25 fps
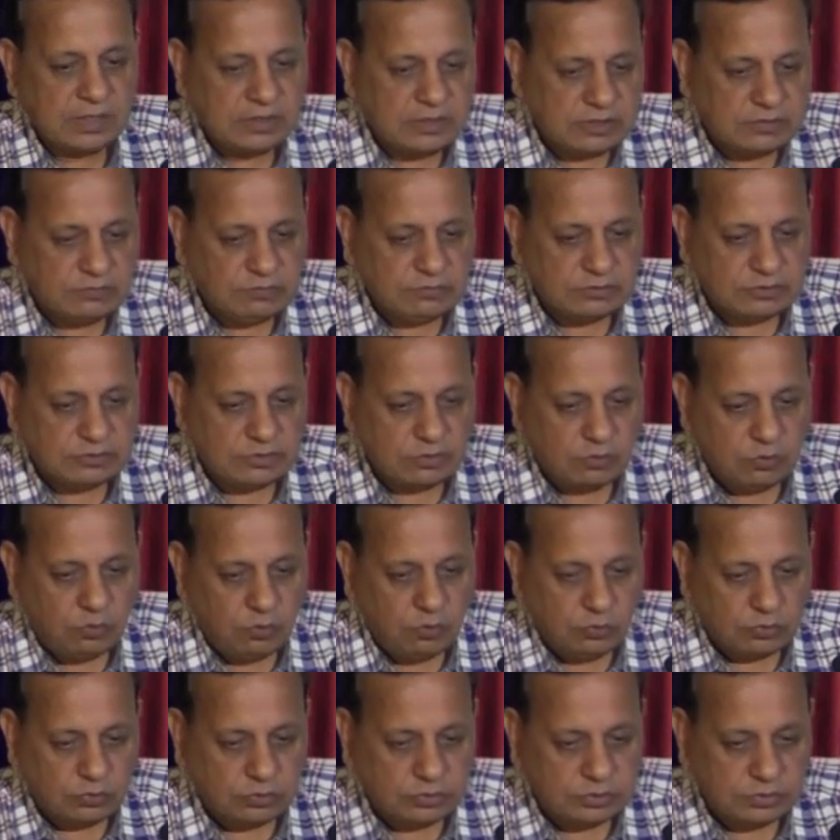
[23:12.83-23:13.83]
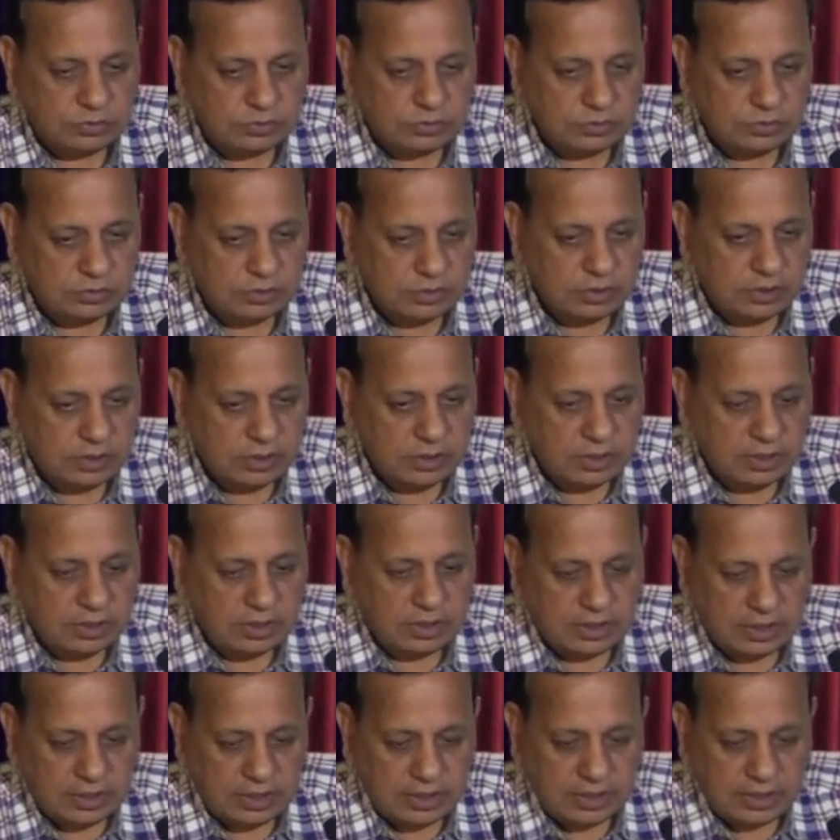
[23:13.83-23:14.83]
This was the course,
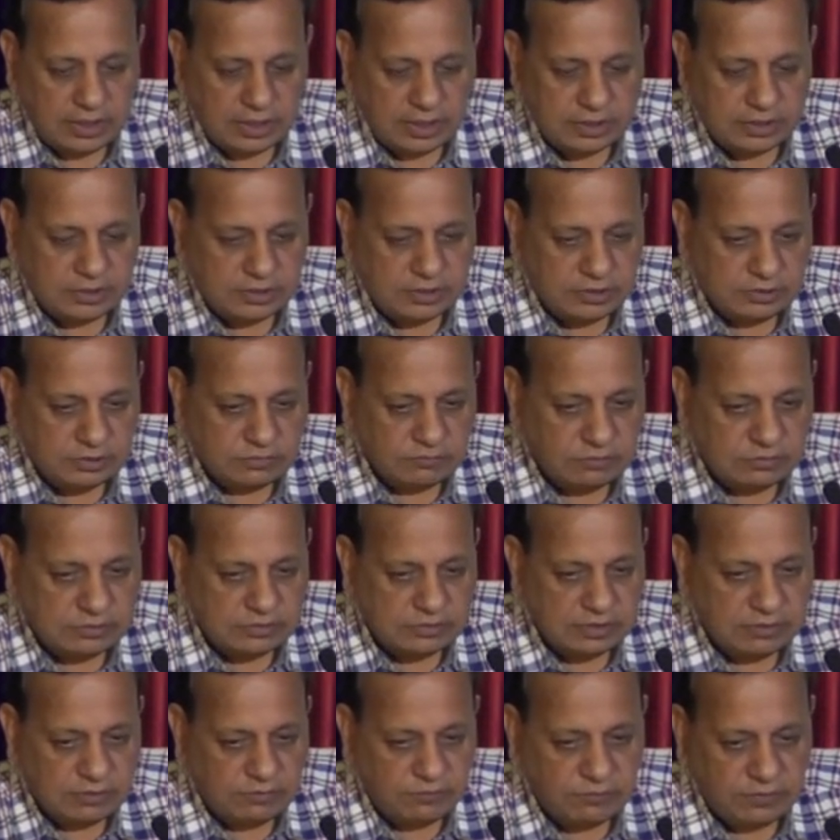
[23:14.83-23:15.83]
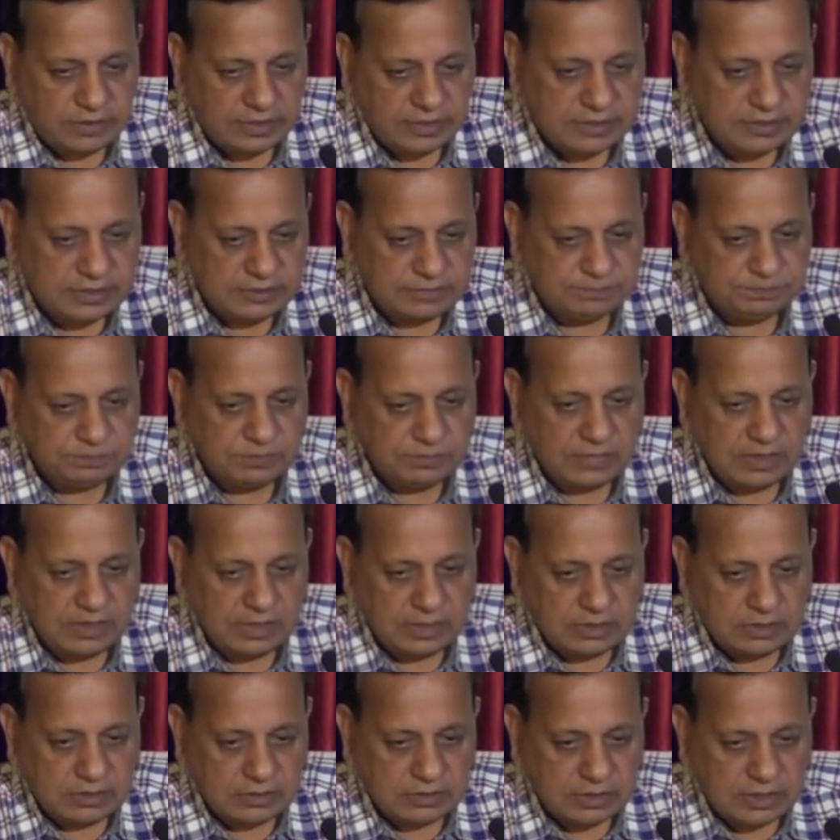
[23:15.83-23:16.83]
and this was the effect.
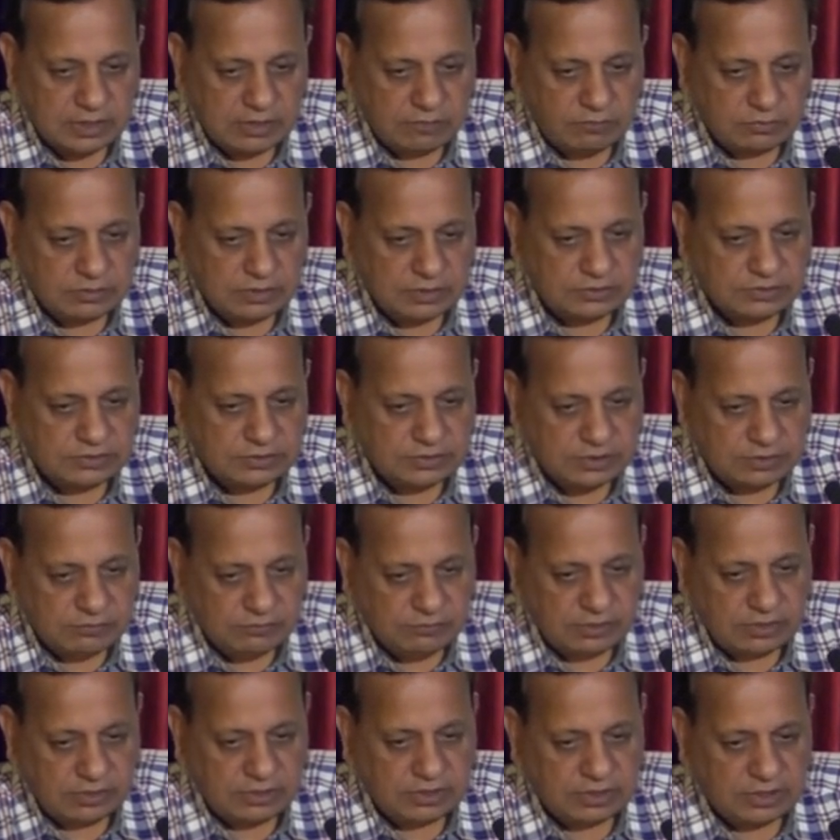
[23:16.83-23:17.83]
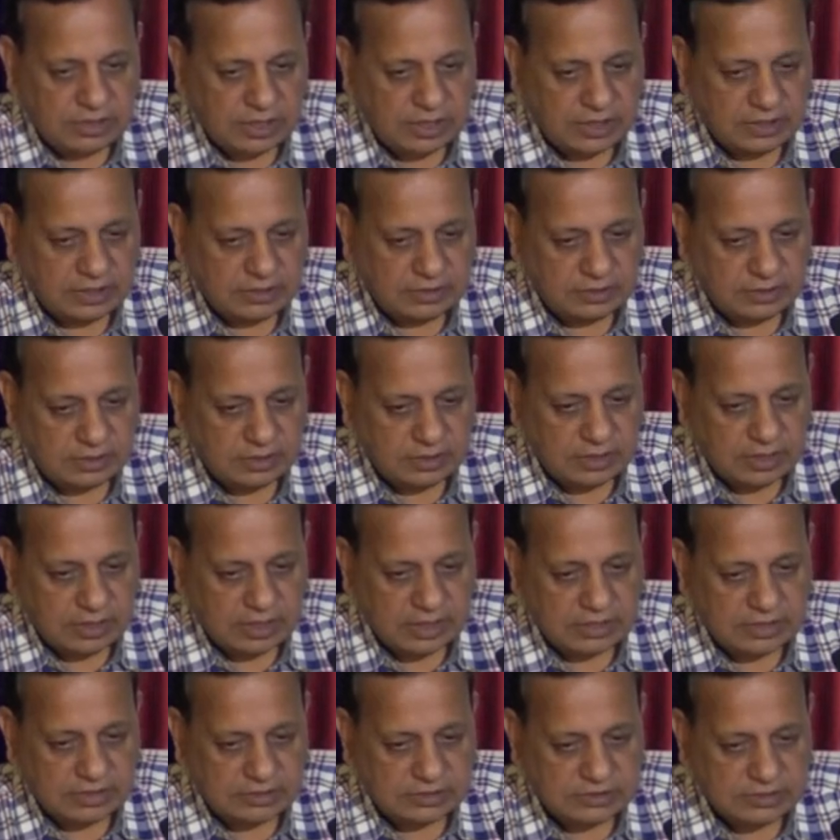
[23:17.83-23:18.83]
There was a severe TR
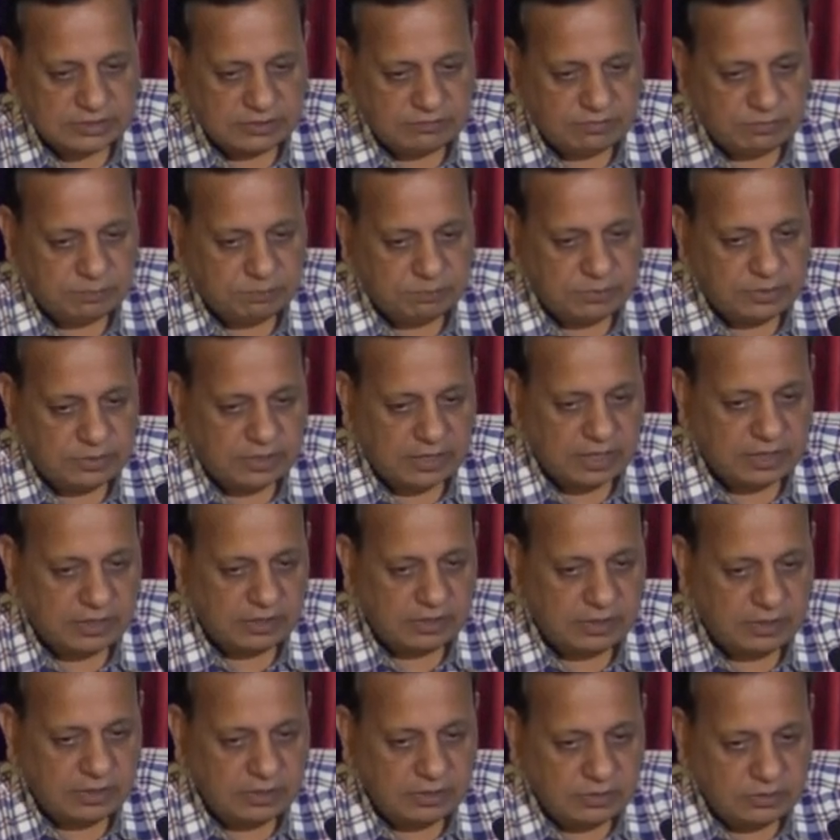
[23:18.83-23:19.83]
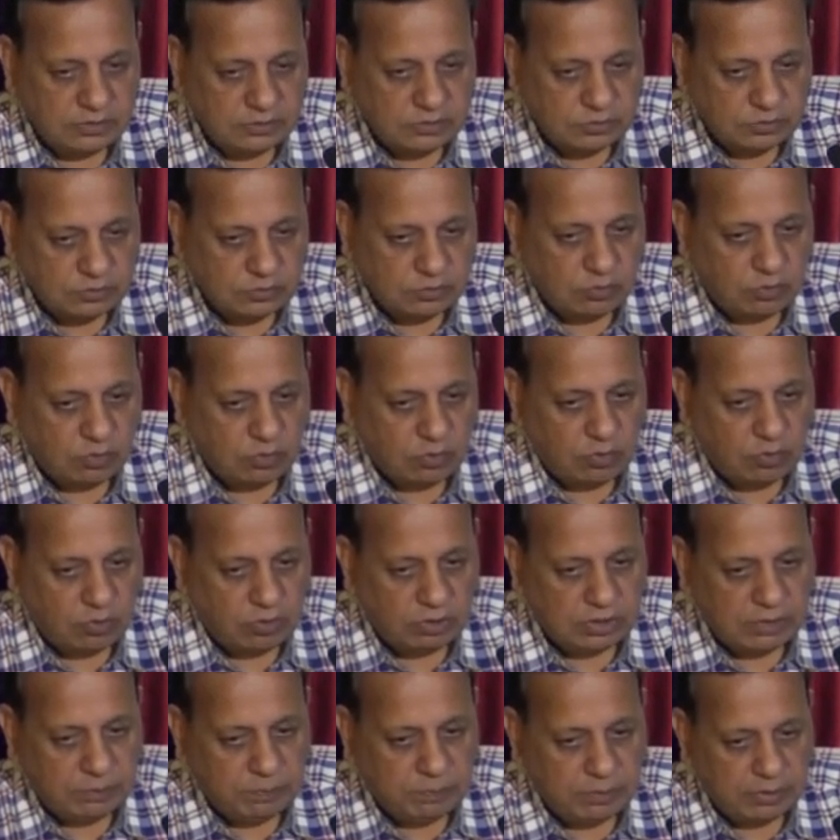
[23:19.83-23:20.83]
and a severe PR. So
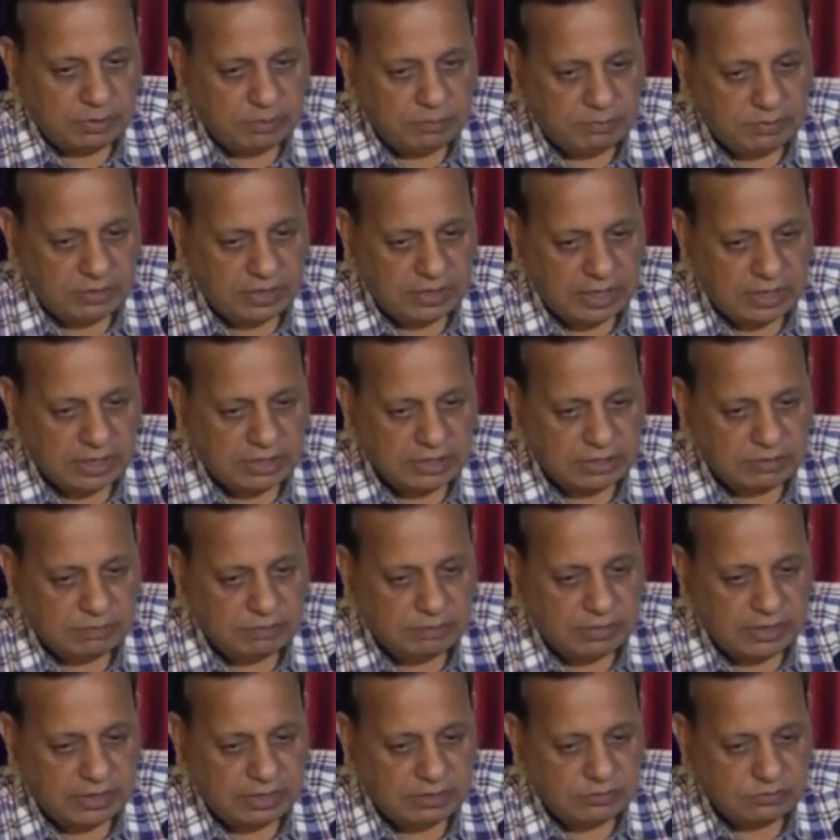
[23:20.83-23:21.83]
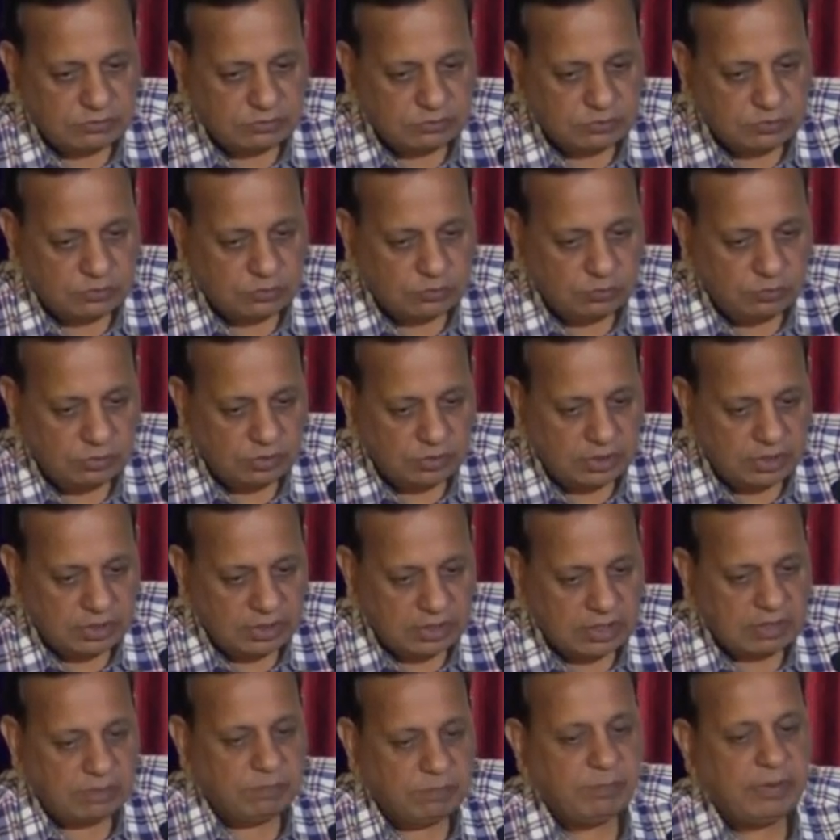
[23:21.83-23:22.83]
all the pulmonary artery blood used to
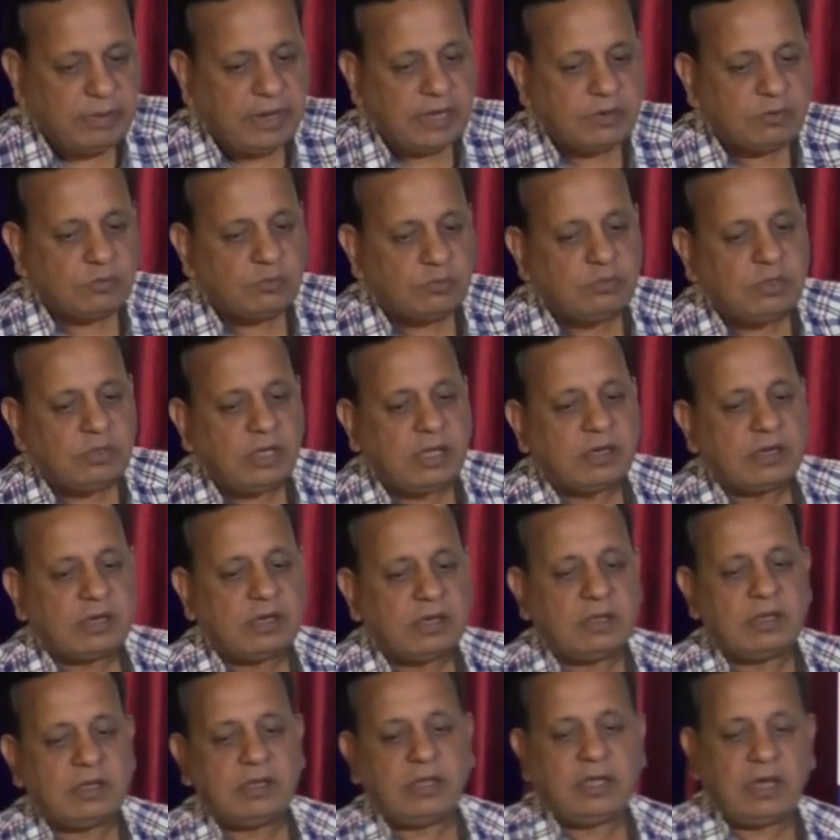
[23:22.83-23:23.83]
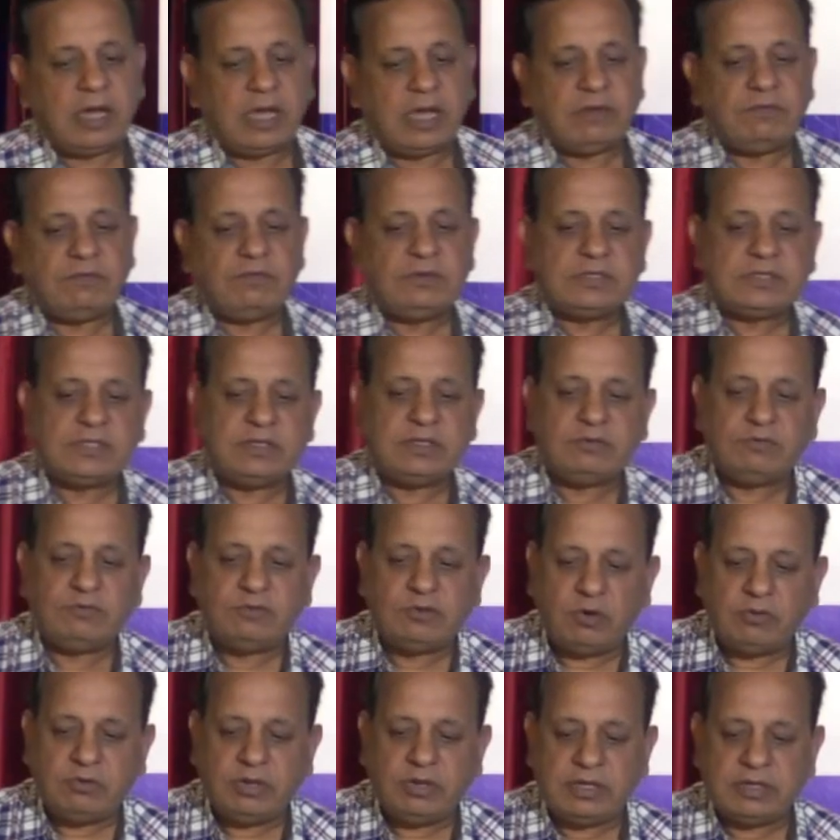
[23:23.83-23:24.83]
come back to the IVC
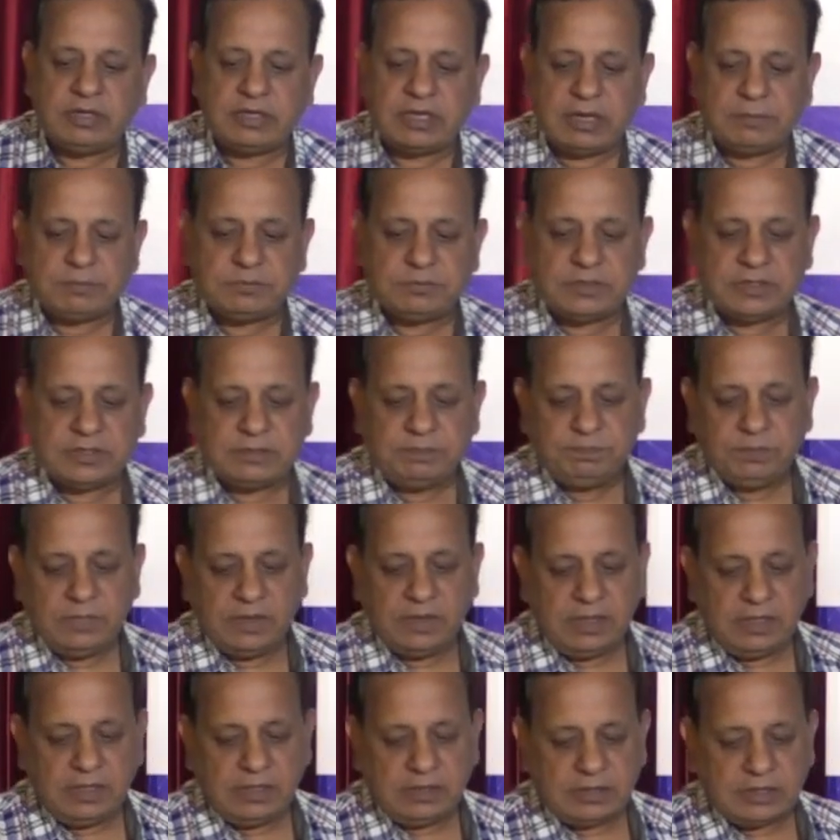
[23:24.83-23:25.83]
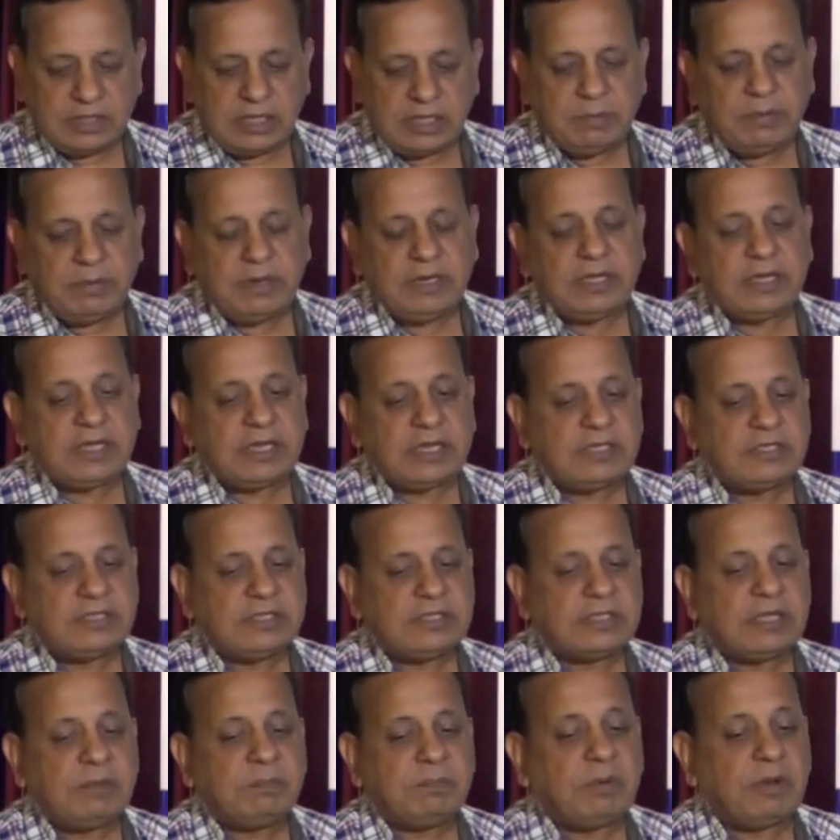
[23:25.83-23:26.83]
without interruption, thereby
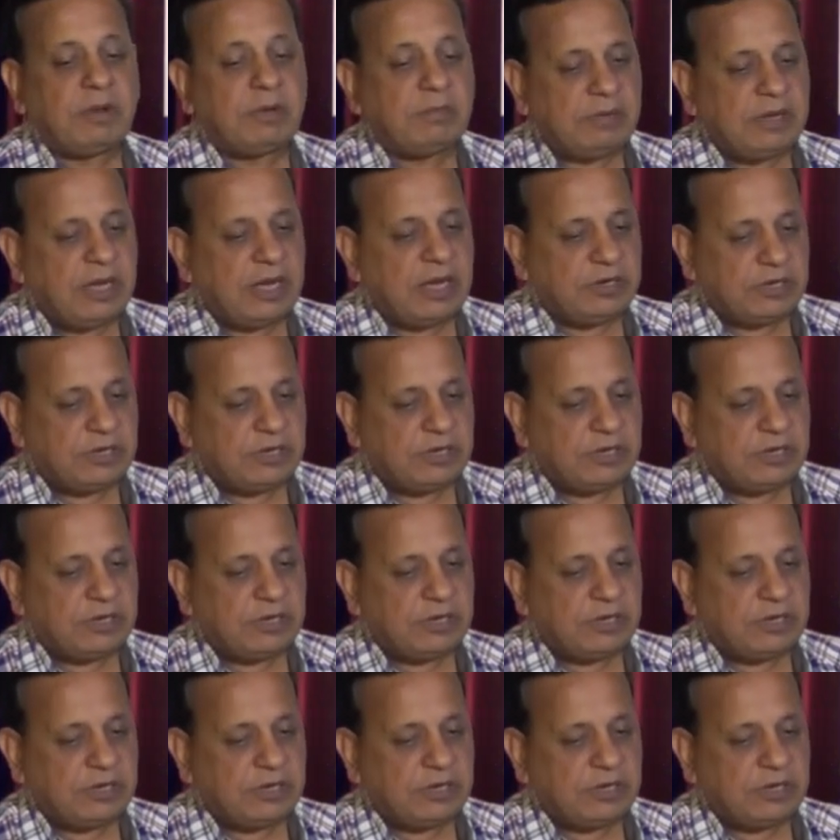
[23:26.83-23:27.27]
decreasing the pulmonary